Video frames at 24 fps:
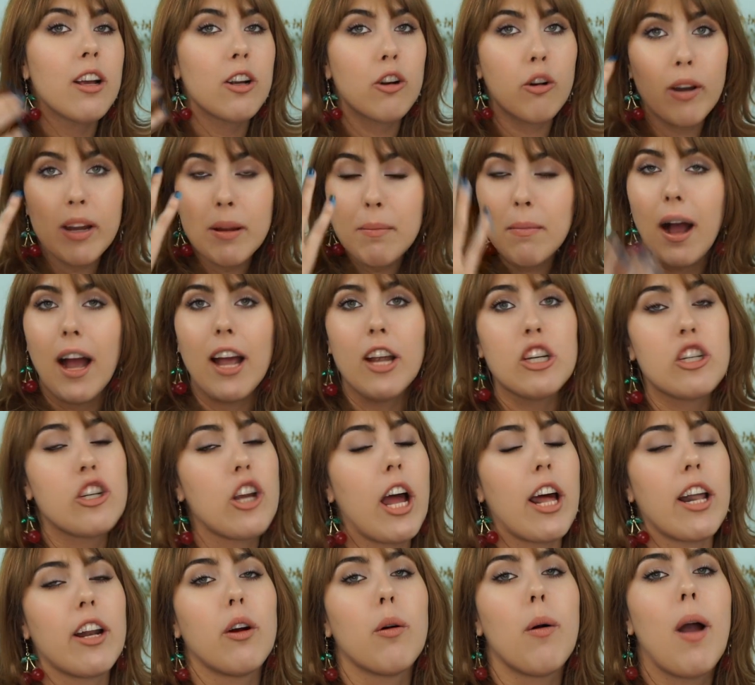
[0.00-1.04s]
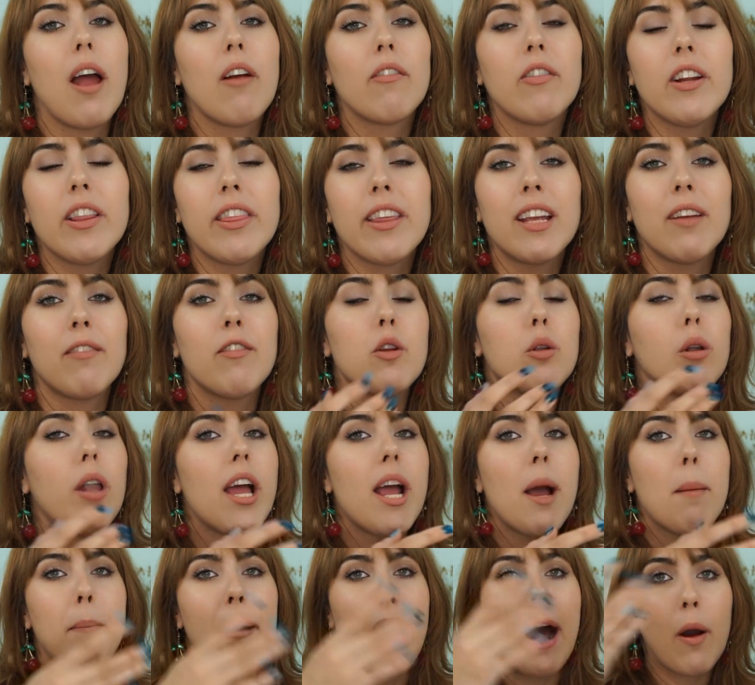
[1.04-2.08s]
cream eyeshadow, everything. If you
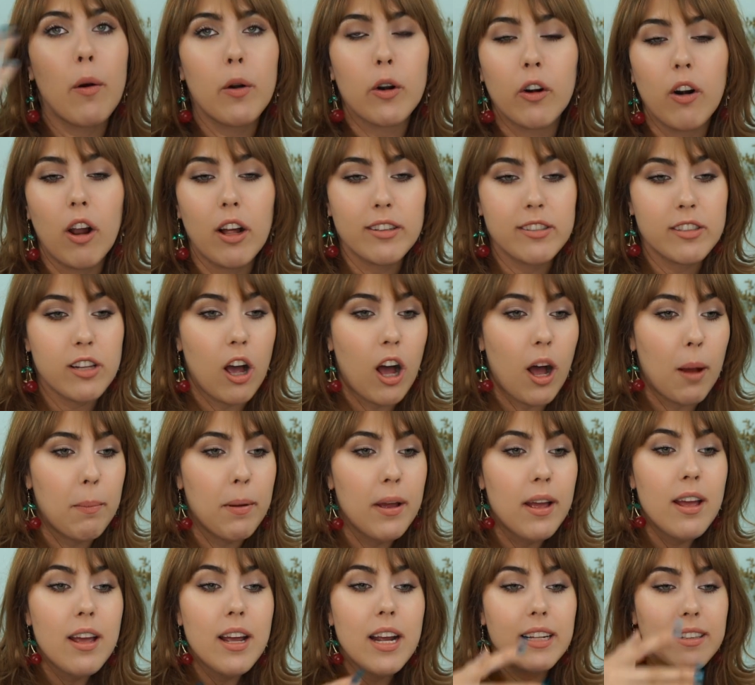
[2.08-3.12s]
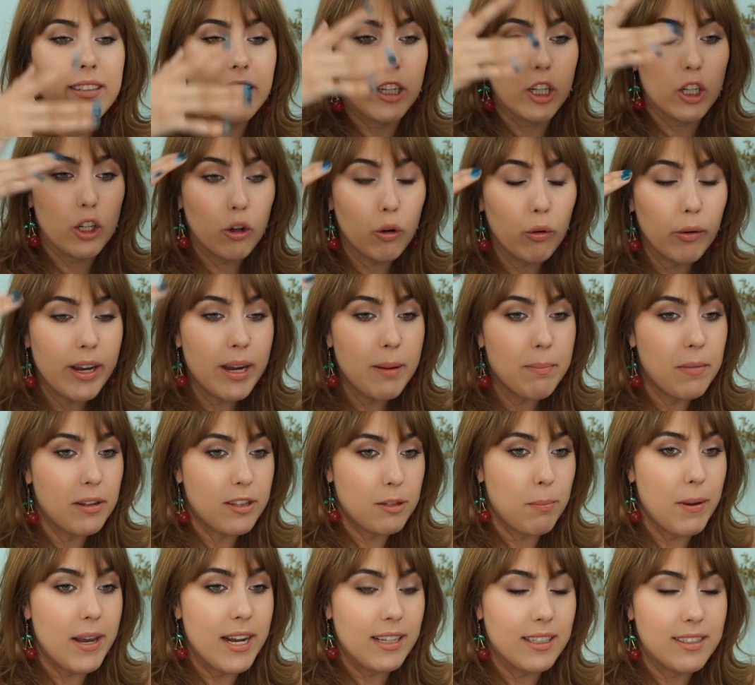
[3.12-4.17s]
lay a powder on top, it's like a cream
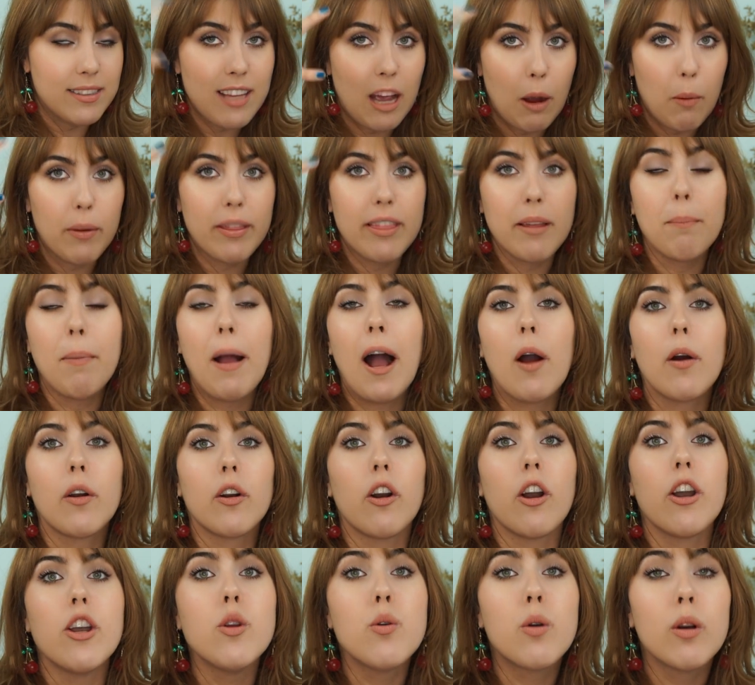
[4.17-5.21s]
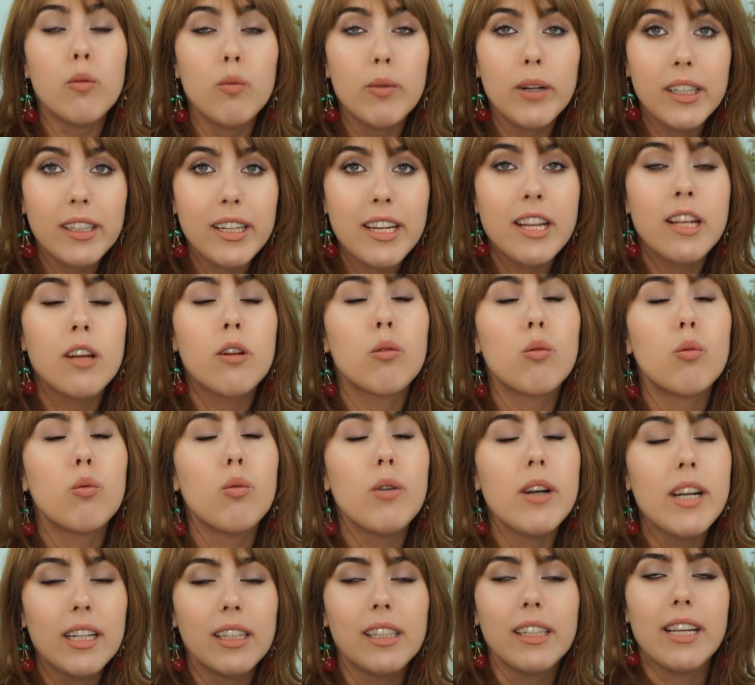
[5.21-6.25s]
that's being set with the powder and you can really,
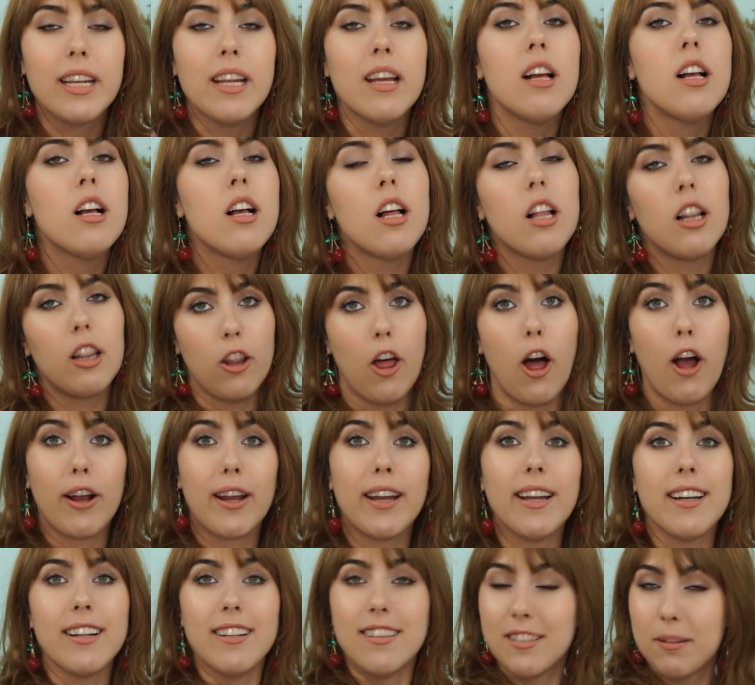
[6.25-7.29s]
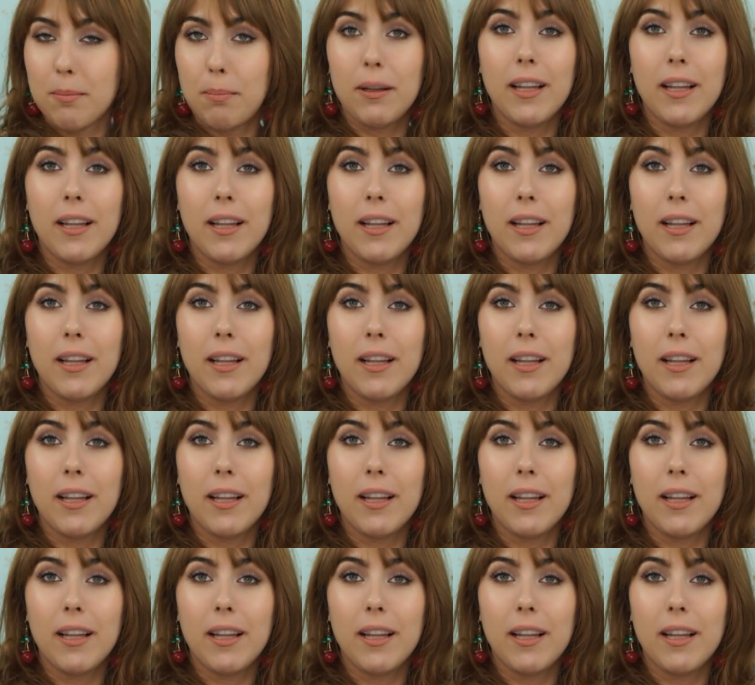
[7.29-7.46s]
really lock it into